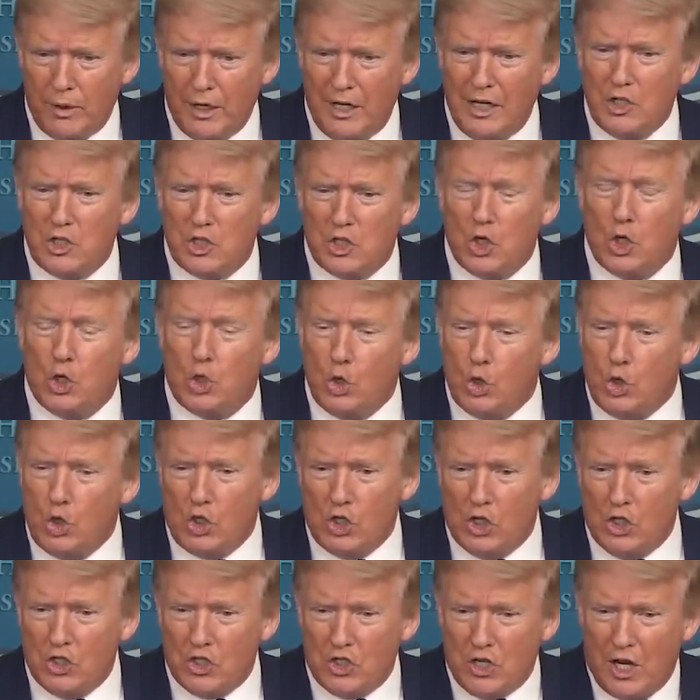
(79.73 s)

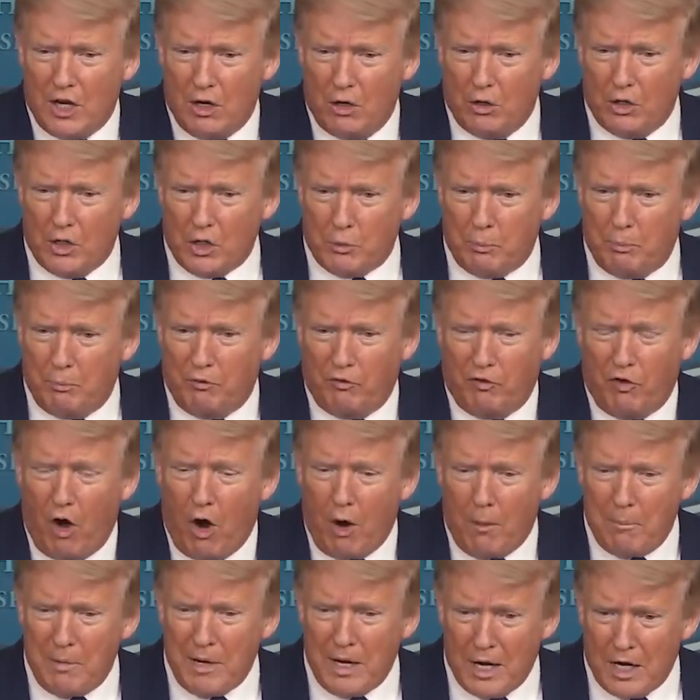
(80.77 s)
institutions, not only
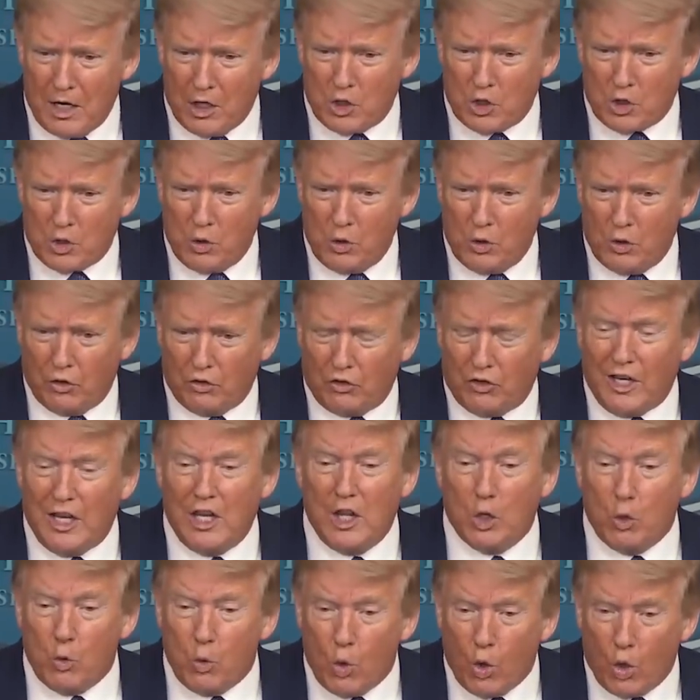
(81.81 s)
far beyond schools,
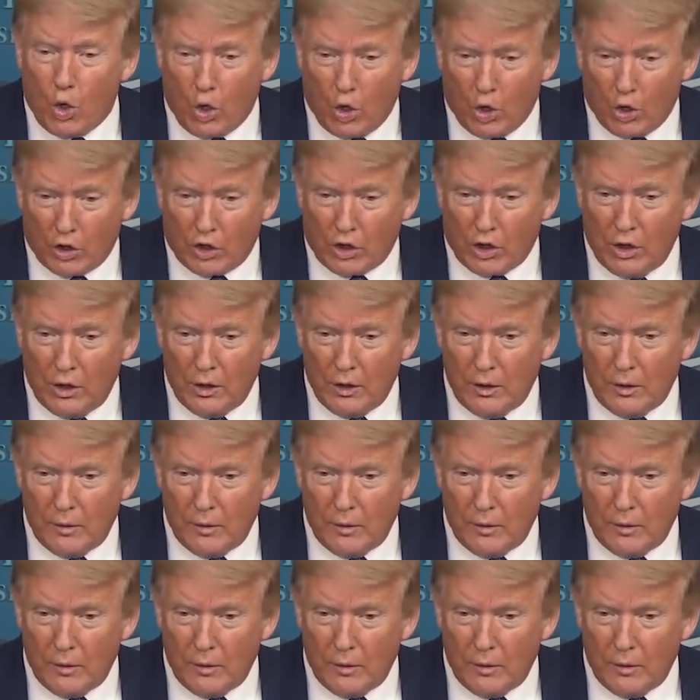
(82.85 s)
in the world.